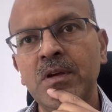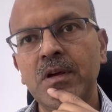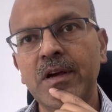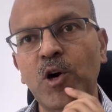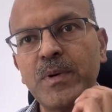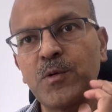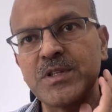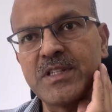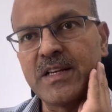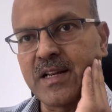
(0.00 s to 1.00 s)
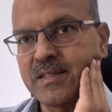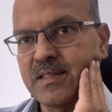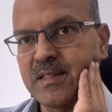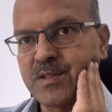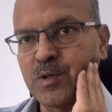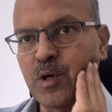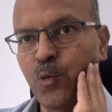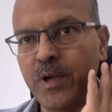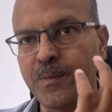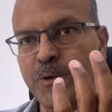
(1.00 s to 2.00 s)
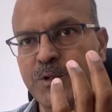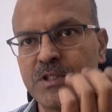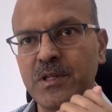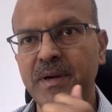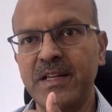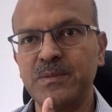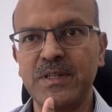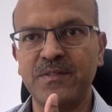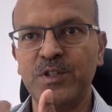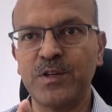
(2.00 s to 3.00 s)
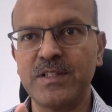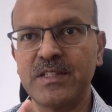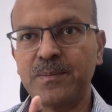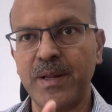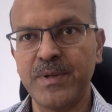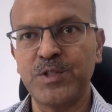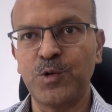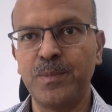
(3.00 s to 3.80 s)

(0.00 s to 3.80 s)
A common question arises as to how we approach the management of jaundice in premature